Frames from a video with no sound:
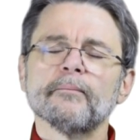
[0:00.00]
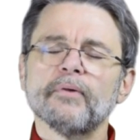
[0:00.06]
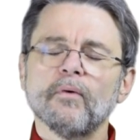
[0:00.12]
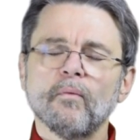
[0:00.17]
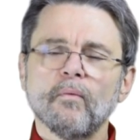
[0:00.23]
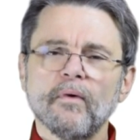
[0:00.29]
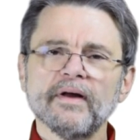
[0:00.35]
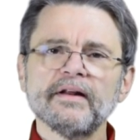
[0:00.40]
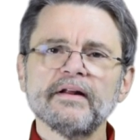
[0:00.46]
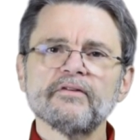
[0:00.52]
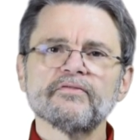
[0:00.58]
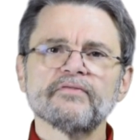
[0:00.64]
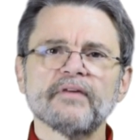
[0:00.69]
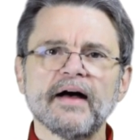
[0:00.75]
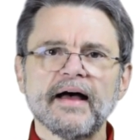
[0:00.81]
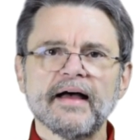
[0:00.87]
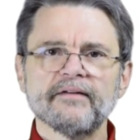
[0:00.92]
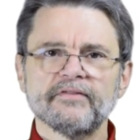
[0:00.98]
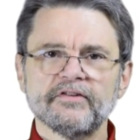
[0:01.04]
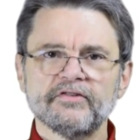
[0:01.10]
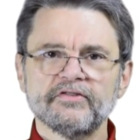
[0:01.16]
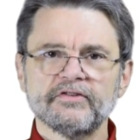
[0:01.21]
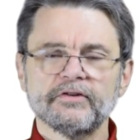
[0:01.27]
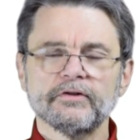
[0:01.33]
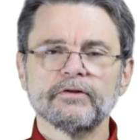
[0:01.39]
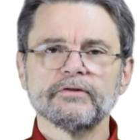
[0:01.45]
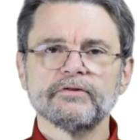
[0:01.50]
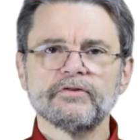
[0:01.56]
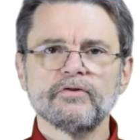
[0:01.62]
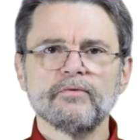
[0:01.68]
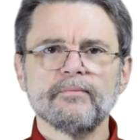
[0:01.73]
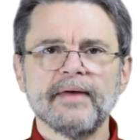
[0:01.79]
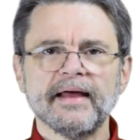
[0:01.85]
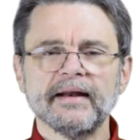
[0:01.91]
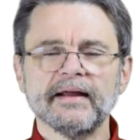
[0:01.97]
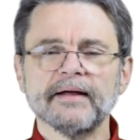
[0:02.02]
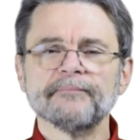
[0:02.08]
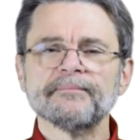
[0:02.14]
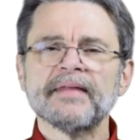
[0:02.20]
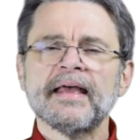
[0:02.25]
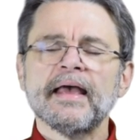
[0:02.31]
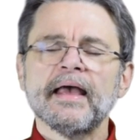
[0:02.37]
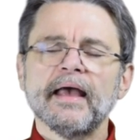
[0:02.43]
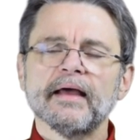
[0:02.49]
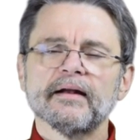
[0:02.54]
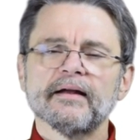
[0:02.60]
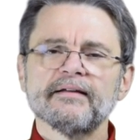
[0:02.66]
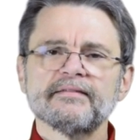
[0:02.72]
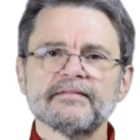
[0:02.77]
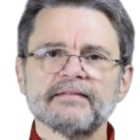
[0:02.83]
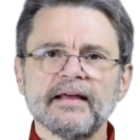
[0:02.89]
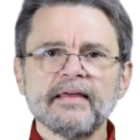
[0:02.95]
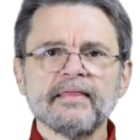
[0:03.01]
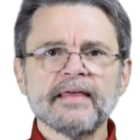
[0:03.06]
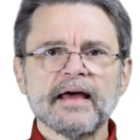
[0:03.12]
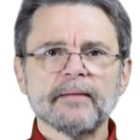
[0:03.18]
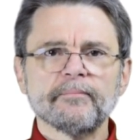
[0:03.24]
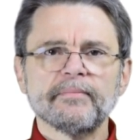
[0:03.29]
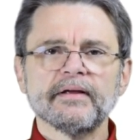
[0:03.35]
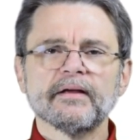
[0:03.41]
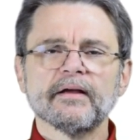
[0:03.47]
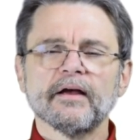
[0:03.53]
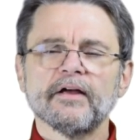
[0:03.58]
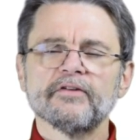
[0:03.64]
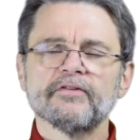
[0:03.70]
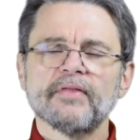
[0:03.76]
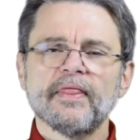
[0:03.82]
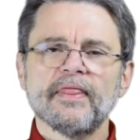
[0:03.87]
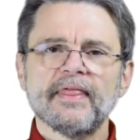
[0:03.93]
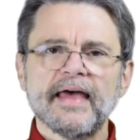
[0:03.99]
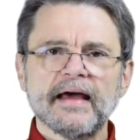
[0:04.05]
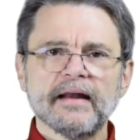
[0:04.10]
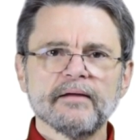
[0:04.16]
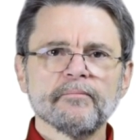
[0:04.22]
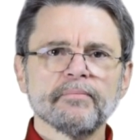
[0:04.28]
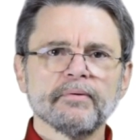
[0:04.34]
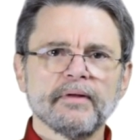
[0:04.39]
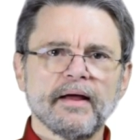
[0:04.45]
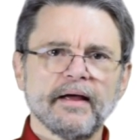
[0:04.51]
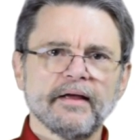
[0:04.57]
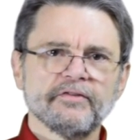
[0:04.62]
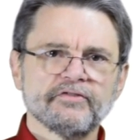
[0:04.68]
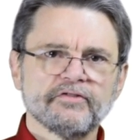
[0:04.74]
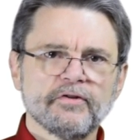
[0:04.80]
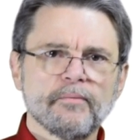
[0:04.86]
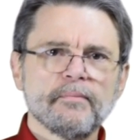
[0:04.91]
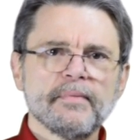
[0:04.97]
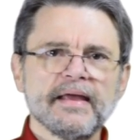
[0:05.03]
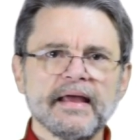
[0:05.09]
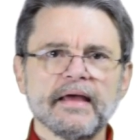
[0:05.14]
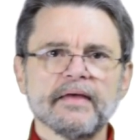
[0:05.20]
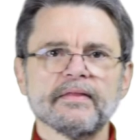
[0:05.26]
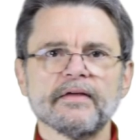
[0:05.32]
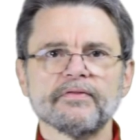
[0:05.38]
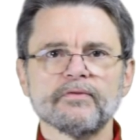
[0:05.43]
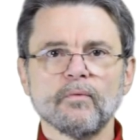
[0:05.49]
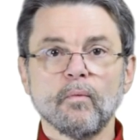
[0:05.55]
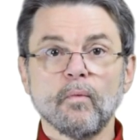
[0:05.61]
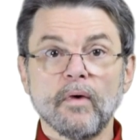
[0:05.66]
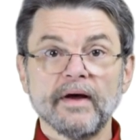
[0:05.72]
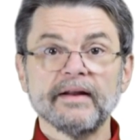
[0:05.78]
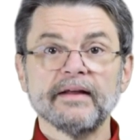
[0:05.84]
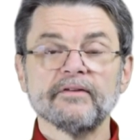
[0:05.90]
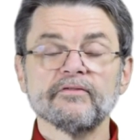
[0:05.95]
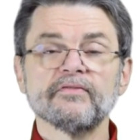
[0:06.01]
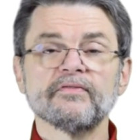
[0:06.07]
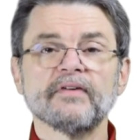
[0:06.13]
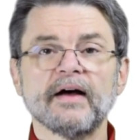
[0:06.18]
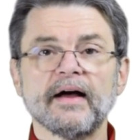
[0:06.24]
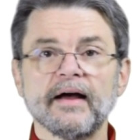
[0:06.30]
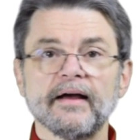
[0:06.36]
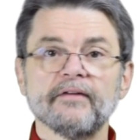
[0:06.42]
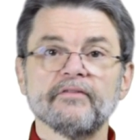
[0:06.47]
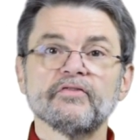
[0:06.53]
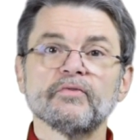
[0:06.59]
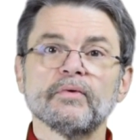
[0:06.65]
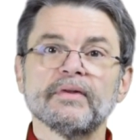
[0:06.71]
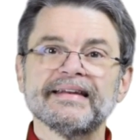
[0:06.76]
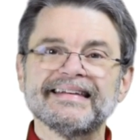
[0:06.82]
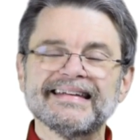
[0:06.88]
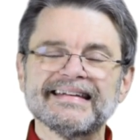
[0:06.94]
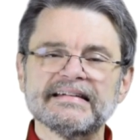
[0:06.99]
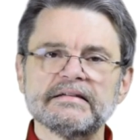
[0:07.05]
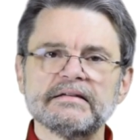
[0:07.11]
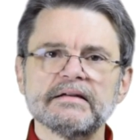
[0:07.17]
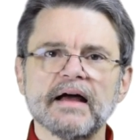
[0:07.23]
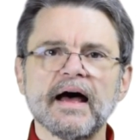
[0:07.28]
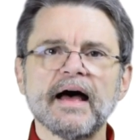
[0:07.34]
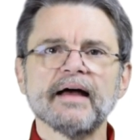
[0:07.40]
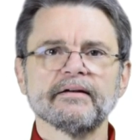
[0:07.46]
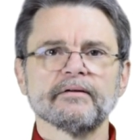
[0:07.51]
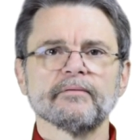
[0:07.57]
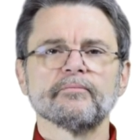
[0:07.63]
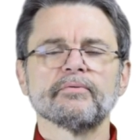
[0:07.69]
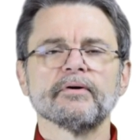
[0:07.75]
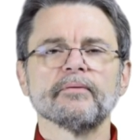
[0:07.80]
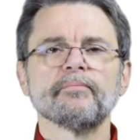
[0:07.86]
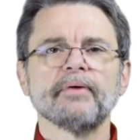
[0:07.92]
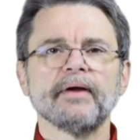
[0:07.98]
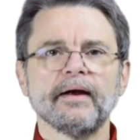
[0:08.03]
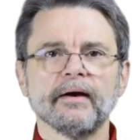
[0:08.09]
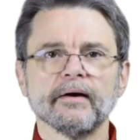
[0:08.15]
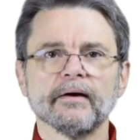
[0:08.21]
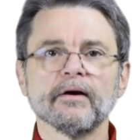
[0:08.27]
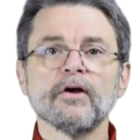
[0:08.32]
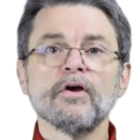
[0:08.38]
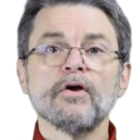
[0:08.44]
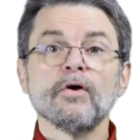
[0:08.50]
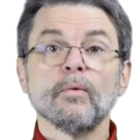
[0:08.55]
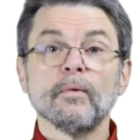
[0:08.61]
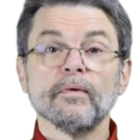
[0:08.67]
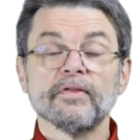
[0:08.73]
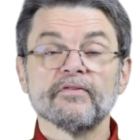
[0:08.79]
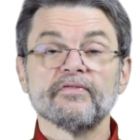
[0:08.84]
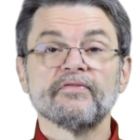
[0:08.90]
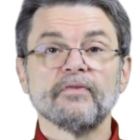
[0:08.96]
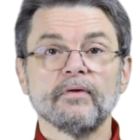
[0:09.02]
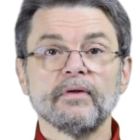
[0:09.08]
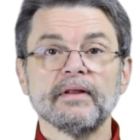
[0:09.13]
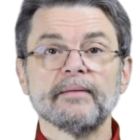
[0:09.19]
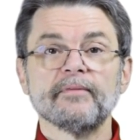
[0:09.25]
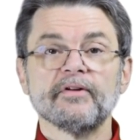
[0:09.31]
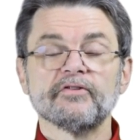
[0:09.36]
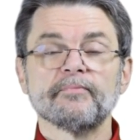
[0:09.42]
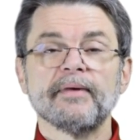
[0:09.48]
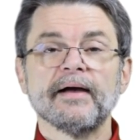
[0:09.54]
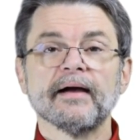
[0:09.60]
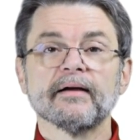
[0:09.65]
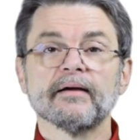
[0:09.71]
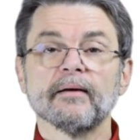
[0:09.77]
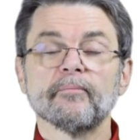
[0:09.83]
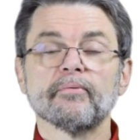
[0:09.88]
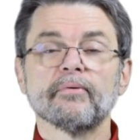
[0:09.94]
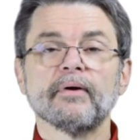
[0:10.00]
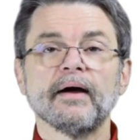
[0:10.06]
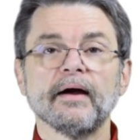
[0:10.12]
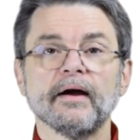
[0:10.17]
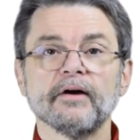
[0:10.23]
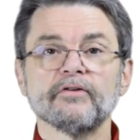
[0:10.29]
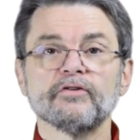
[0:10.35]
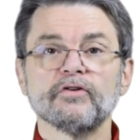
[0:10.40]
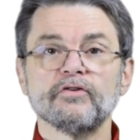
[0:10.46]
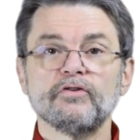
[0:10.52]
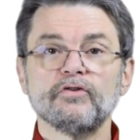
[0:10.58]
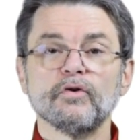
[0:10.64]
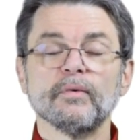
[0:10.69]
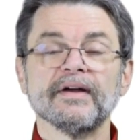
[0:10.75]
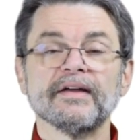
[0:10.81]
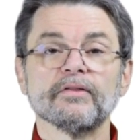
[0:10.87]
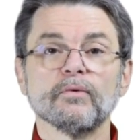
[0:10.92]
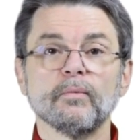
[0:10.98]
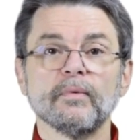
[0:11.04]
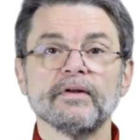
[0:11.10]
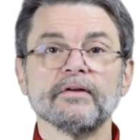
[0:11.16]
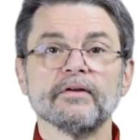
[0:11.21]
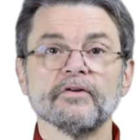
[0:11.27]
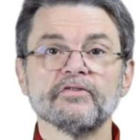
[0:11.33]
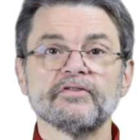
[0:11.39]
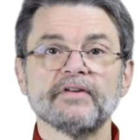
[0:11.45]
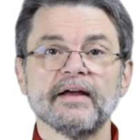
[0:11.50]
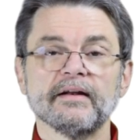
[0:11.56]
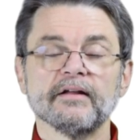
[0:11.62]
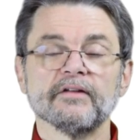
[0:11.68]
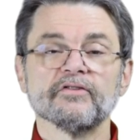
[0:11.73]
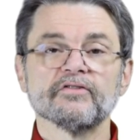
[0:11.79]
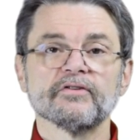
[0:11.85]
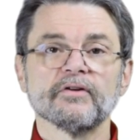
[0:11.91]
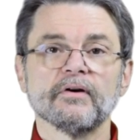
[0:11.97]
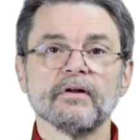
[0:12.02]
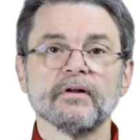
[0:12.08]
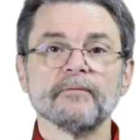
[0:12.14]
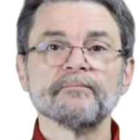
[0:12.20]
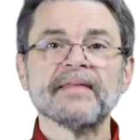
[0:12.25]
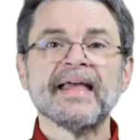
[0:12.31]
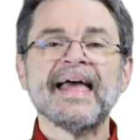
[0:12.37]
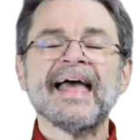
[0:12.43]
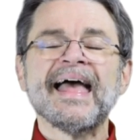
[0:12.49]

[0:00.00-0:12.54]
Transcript: But one in five is still too many. And I say that because that implies to me that the one in fives did not prepare with a full image backup prior to doing the Windows 10 install.